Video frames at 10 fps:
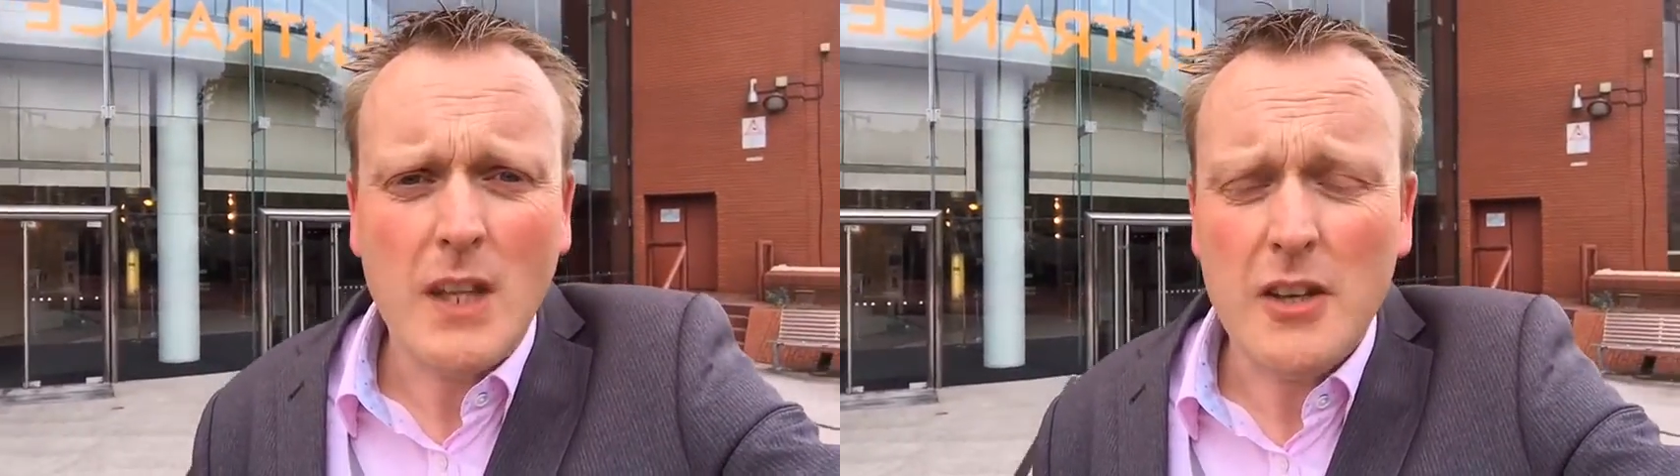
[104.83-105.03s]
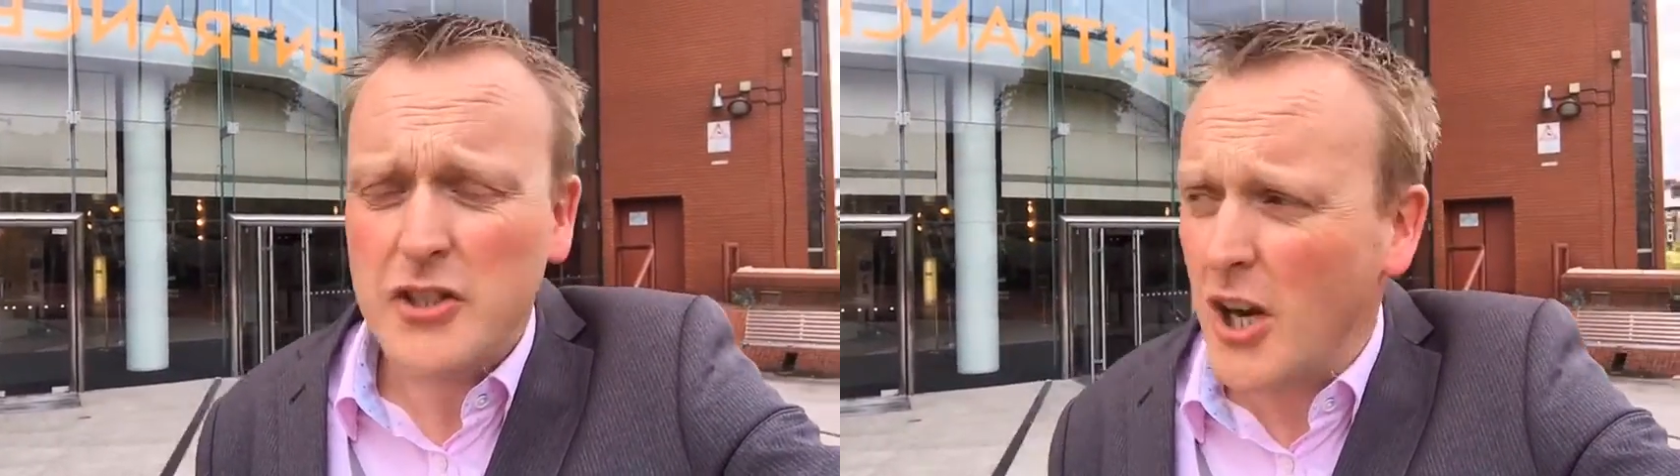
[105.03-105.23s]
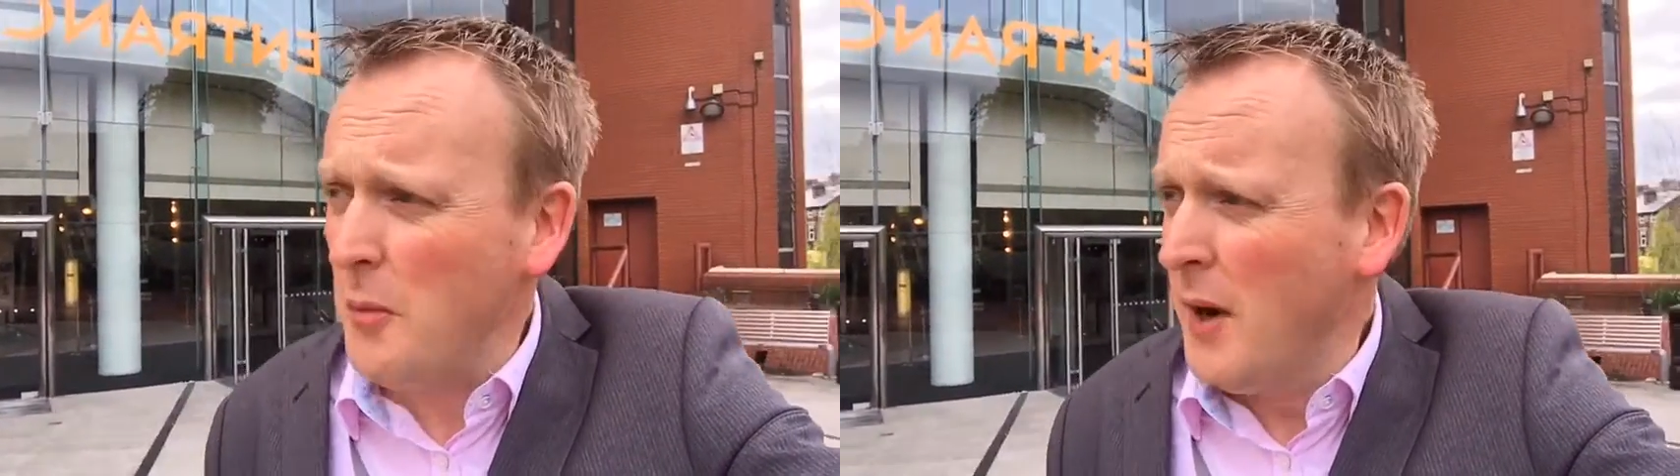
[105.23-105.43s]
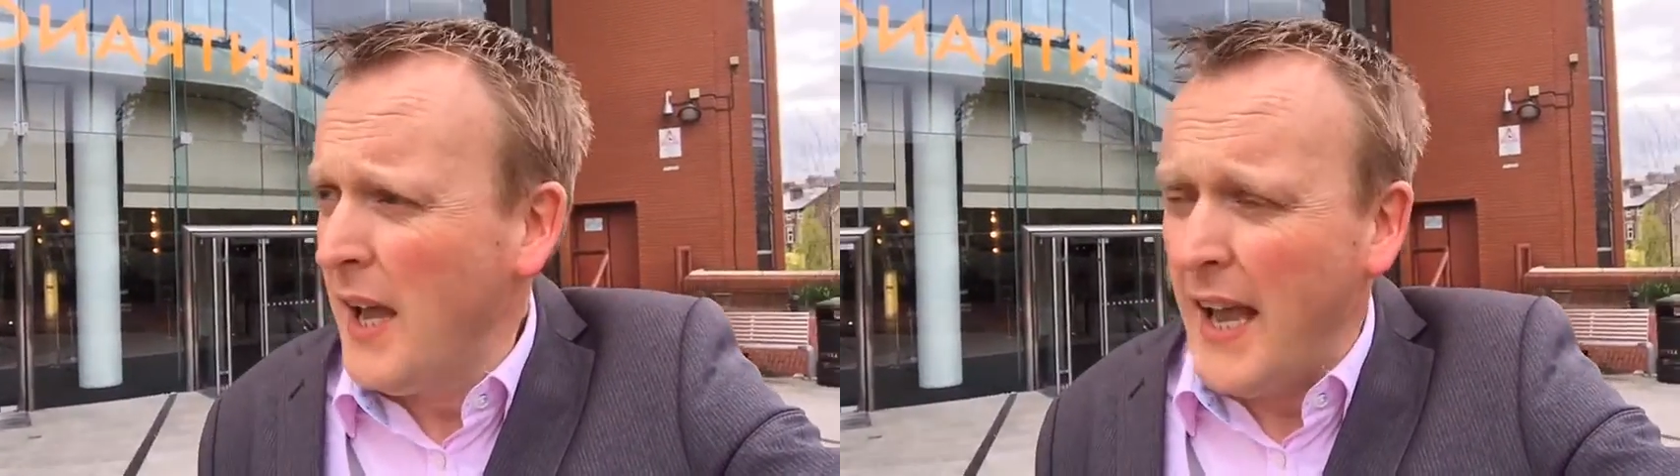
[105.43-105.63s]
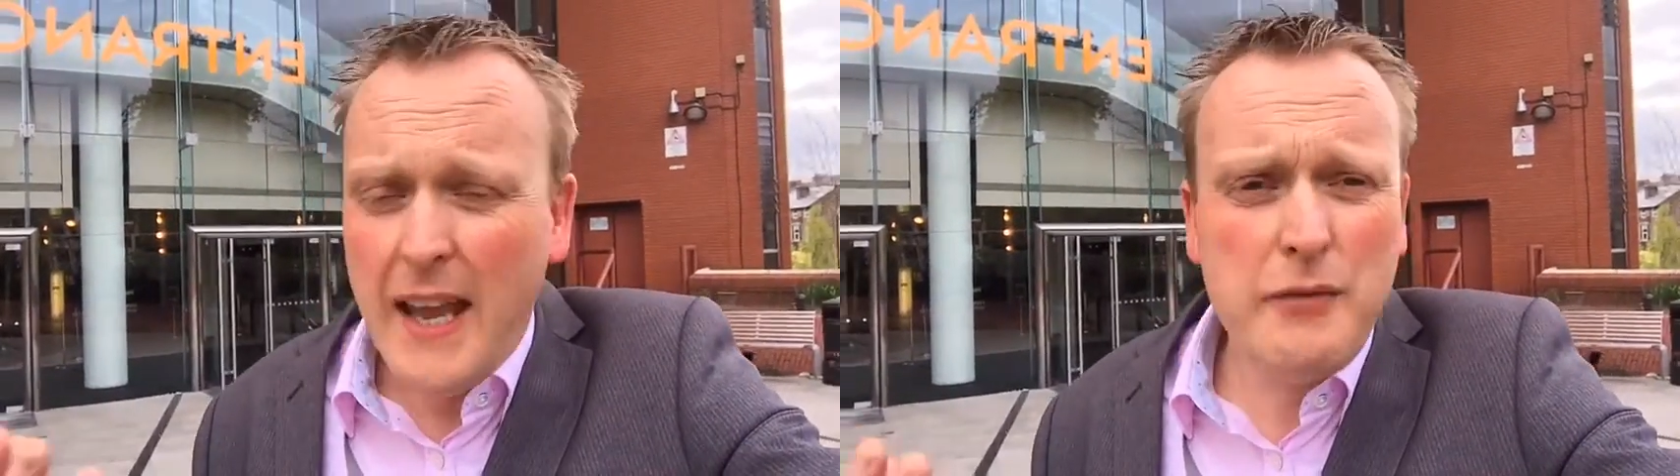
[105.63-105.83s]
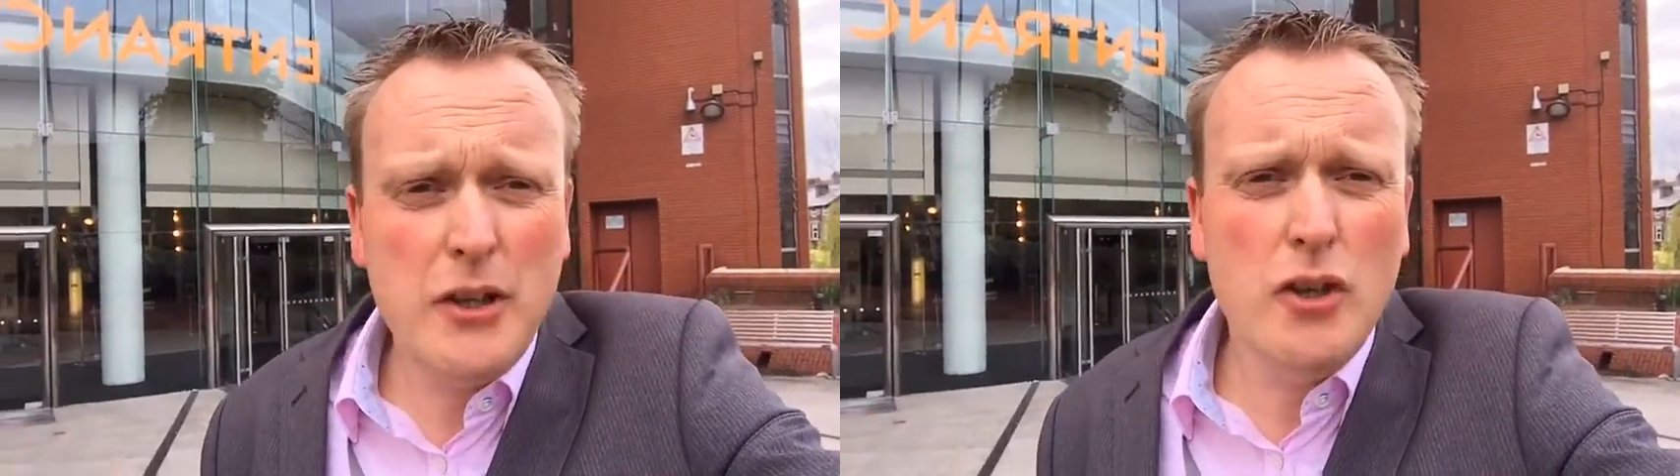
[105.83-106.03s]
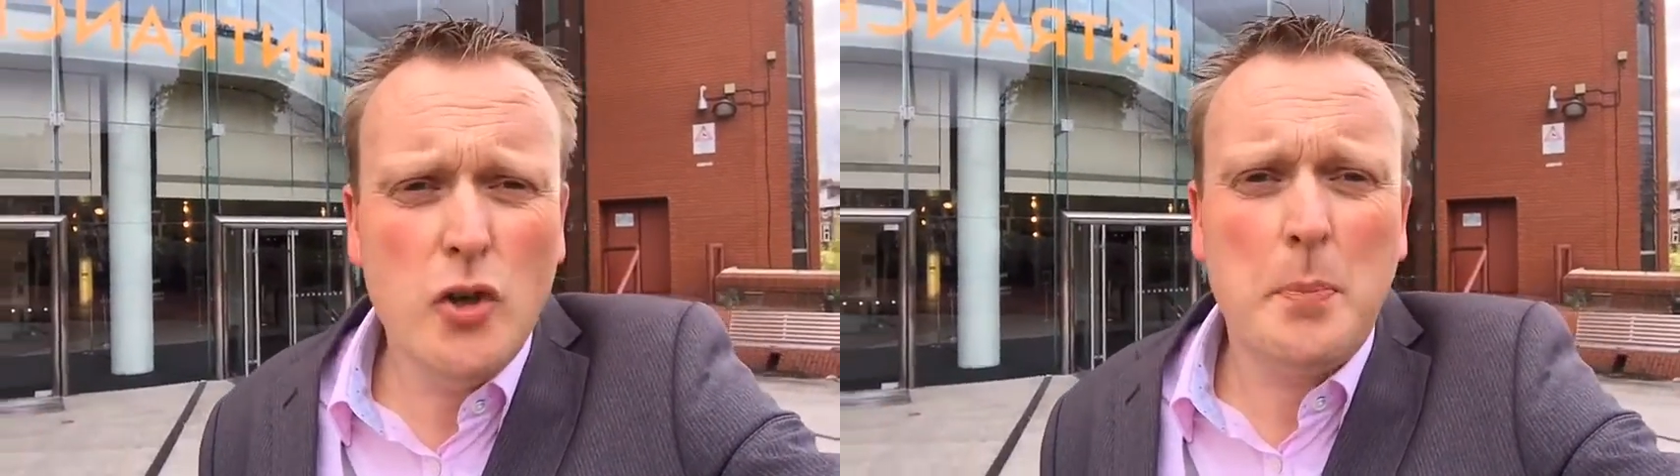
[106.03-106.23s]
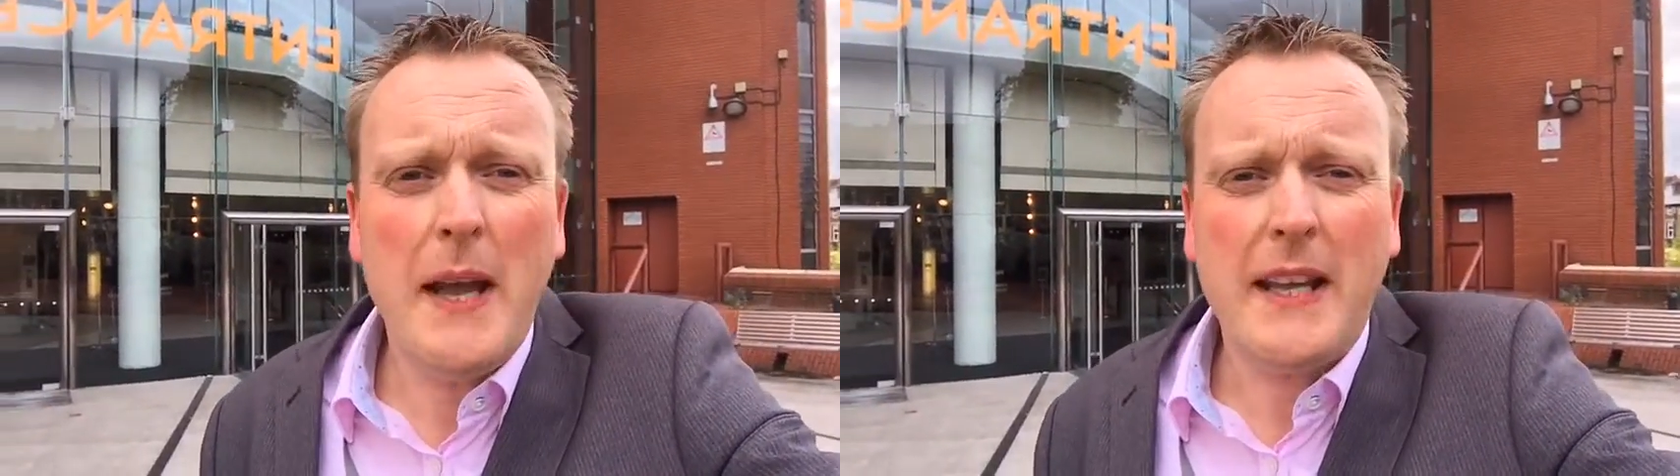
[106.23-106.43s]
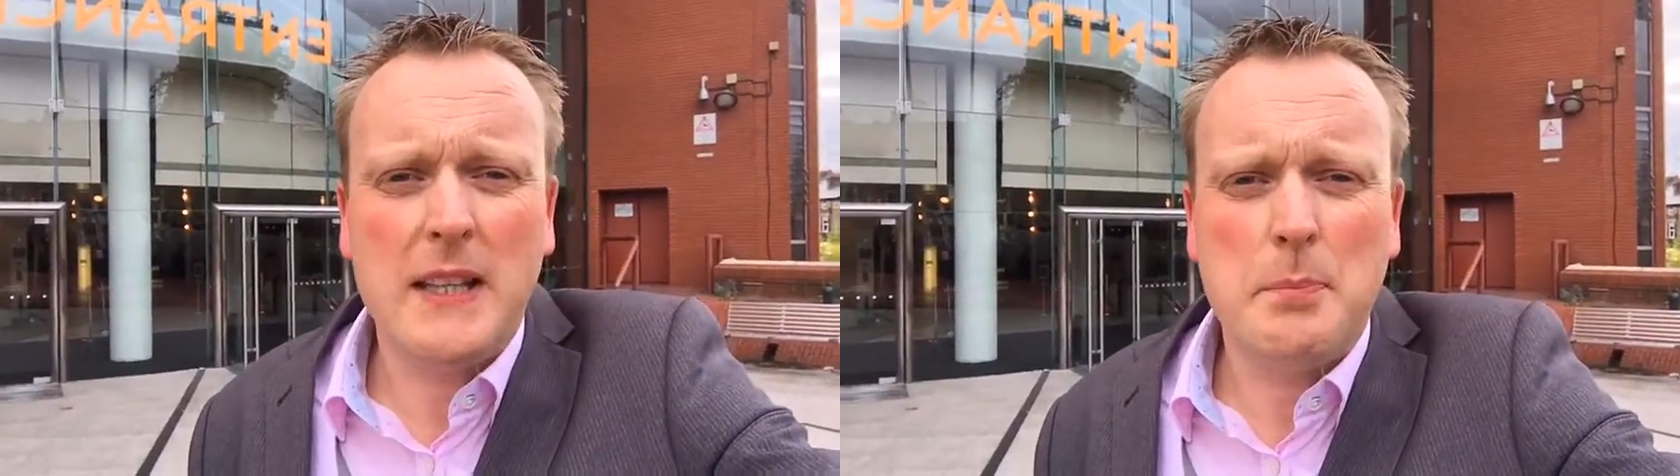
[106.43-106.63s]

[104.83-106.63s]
So if you look back at the